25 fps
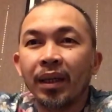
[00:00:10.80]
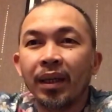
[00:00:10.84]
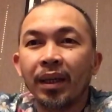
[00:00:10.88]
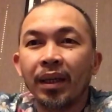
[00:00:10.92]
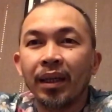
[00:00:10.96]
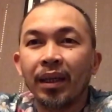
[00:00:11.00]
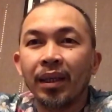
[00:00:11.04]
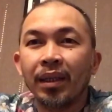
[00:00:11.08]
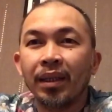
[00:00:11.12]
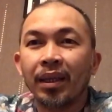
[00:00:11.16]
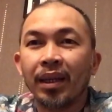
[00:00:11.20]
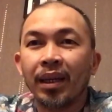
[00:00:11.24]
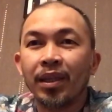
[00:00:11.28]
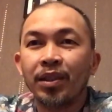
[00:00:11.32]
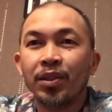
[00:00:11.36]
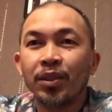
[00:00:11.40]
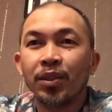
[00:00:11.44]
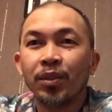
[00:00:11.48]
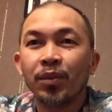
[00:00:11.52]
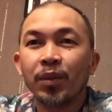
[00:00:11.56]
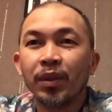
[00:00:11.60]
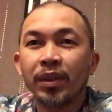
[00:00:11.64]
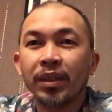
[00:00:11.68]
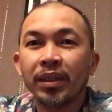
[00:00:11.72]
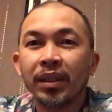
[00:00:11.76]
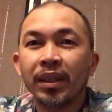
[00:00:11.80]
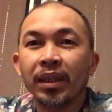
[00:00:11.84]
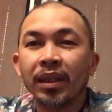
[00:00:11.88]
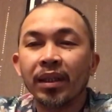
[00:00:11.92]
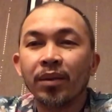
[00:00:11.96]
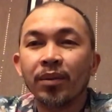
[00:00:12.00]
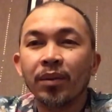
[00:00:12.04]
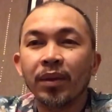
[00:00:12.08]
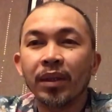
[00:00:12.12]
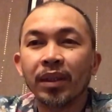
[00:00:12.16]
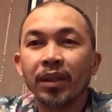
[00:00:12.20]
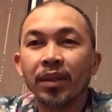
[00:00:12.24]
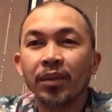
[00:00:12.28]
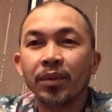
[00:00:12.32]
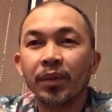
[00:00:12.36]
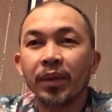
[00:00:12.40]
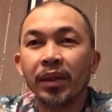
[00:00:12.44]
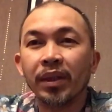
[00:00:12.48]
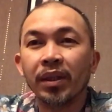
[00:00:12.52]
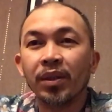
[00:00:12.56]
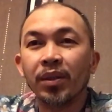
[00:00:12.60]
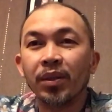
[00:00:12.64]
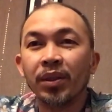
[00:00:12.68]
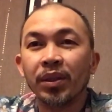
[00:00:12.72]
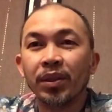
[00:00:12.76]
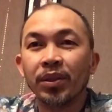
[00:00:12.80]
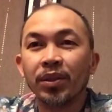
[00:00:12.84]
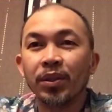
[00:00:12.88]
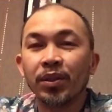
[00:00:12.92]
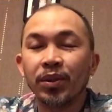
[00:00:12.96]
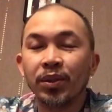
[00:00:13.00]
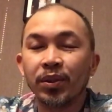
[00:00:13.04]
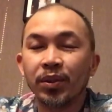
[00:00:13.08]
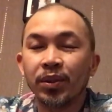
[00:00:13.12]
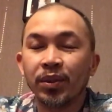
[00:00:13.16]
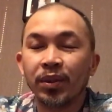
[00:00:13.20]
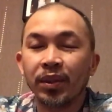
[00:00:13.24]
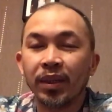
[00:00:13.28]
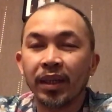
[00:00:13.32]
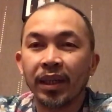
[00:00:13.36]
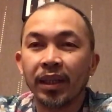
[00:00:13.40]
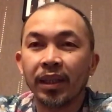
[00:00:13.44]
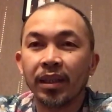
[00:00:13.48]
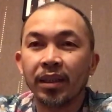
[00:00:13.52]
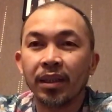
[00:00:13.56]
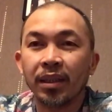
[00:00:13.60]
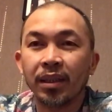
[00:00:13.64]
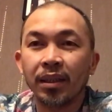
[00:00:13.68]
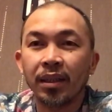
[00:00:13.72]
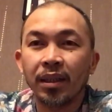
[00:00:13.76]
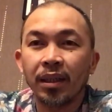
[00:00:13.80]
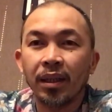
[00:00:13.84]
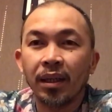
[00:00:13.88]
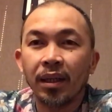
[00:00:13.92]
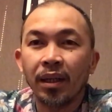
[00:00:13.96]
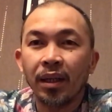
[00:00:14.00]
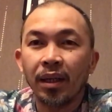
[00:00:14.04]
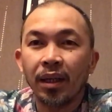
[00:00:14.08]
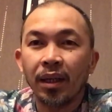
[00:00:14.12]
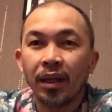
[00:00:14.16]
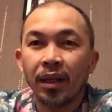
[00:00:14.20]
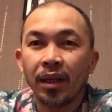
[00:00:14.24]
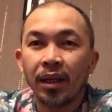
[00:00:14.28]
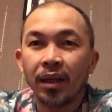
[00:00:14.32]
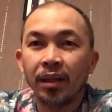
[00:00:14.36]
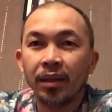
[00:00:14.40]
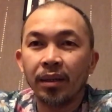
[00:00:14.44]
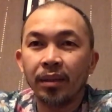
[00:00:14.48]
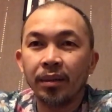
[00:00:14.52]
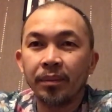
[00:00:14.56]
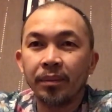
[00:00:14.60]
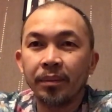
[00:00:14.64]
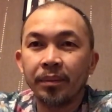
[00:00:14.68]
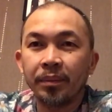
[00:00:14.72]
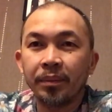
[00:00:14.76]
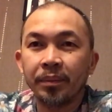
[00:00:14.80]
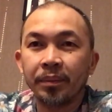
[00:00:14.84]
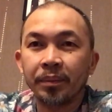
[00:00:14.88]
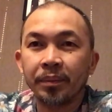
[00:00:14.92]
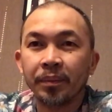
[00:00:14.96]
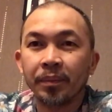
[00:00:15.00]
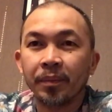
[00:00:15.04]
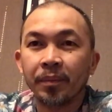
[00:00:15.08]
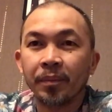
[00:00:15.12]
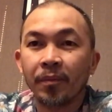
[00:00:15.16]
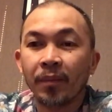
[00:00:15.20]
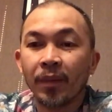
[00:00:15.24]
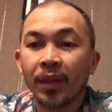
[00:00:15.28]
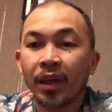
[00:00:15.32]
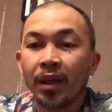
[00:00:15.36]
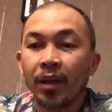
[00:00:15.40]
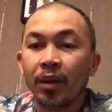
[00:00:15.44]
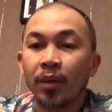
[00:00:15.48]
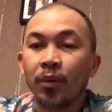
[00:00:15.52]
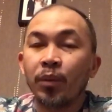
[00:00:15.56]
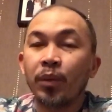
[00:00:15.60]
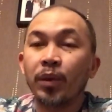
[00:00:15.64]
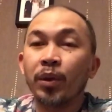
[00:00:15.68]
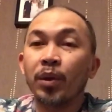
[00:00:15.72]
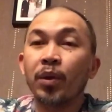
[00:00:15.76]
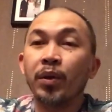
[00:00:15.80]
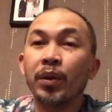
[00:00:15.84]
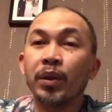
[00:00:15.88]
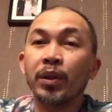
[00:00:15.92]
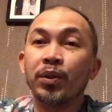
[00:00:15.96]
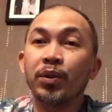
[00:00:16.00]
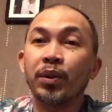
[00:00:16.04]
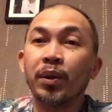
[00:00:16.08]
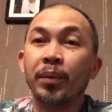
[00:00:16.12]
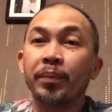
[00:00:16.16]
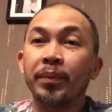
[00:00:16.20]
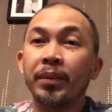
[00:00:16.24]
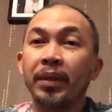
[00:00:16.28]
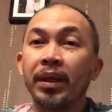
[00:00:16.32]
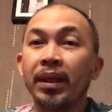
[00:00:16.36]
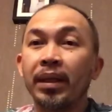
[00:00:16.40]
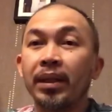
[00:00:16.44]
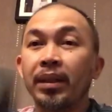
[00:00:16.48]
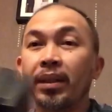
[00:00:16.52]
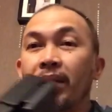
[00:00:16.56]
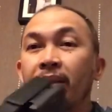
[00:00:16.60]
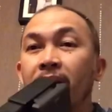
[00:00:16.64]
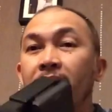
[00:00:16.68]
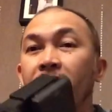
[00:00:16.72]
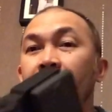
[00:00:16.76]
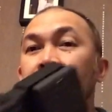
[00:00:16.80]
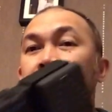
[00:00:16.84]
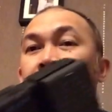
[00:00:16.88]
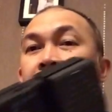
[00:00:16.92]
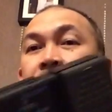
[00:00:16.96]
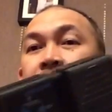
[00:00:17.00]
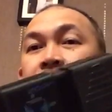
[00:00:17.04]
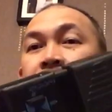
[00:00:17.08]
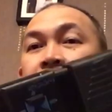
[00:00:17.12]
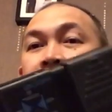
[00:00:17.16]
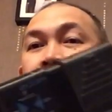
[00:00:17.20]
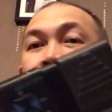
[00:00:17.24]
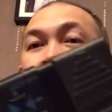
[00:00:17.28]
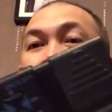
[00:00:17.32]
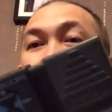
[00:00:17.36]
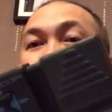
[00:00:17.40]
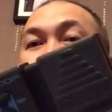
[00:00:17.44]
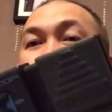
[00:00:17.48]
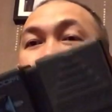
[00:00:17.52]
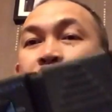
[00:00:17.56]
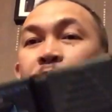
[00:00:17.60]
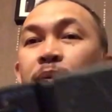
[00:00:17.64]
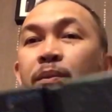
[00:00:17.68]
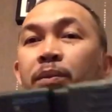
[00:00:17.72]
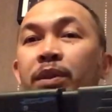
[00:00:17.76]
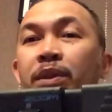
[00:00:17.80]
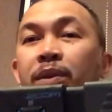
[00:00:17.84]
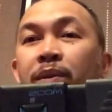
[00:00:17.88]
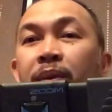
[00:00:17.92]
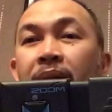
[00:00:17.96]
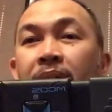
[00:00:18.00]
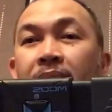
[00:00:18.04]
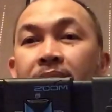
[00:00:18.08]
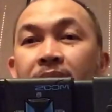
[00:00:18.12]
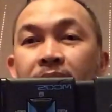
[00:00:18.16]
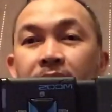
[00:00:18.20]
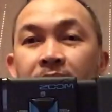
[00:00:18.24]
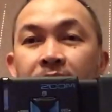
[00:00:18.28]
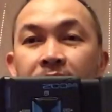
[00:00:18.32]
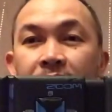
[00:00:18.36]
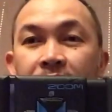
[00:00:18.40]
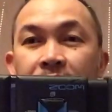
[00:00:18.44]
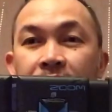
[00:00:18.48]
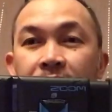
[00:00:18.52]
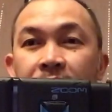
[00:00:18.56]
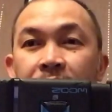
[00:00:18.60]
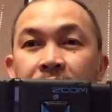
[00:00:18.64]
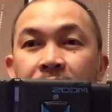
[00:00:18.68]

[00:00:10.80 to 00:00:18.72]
In case you're wondering what we're going to do tonight, um, we're going to update the Zoom G one X on.